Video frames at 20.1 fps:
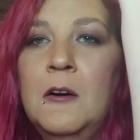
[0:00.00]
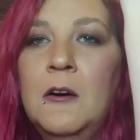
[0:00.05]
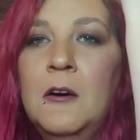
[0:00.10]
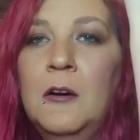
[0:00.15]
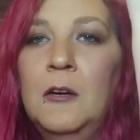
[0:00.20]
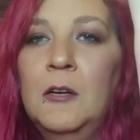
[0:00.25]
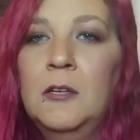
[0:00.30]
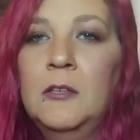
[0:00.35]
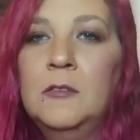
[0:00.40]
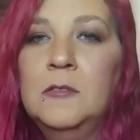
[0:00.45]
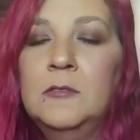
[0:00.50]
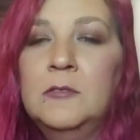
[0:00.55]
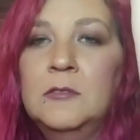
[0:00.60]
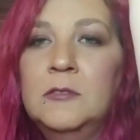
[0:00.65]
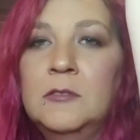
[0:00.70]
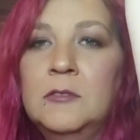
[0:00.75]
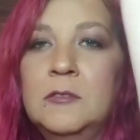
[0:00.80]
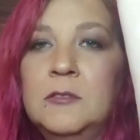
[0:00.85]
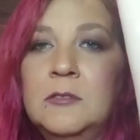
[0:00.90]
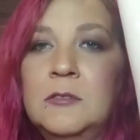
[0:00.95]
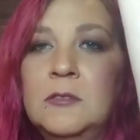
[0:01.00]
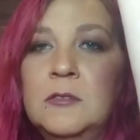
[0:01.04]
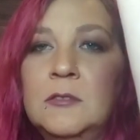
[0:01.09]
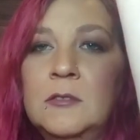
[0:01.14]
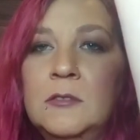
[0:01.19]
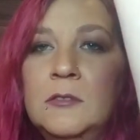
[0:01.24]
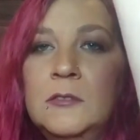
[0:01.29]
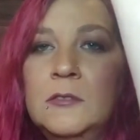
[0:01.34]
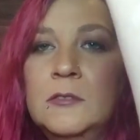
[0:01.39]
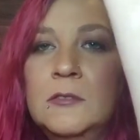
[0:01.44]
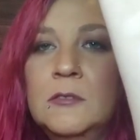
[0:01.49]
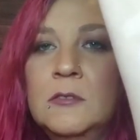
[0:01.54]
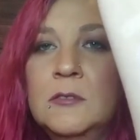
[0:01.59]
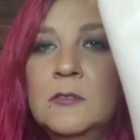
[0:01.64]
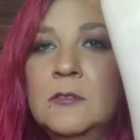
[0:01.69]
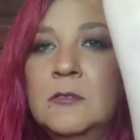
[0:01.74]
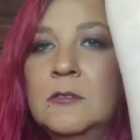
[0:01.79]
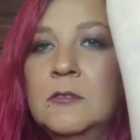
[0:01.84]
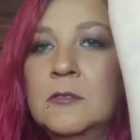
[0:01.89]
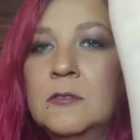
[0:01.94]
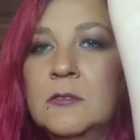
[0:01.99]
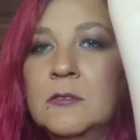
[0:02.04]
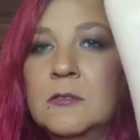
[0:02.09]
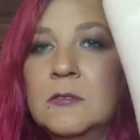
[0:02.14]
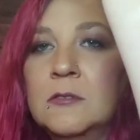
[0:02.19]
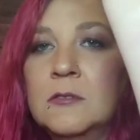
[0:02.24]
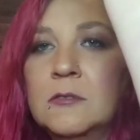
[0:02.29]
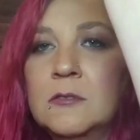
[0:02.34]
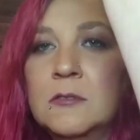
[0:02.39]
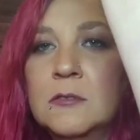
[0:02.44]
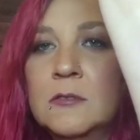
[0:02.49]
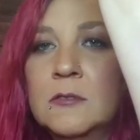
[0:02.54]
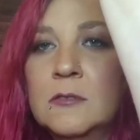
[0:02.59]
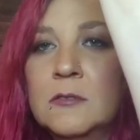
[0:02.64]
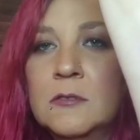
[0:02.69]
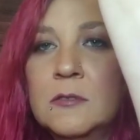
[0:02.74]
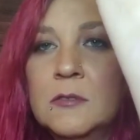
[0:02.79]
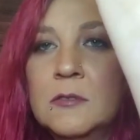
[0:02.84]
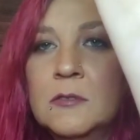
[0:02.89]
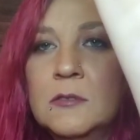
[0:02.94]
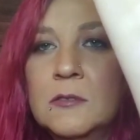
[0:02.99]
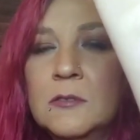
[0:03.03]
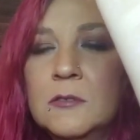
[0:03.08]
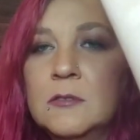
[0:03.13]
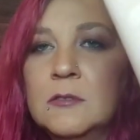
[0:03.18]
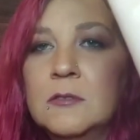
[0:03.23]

Nothing is said.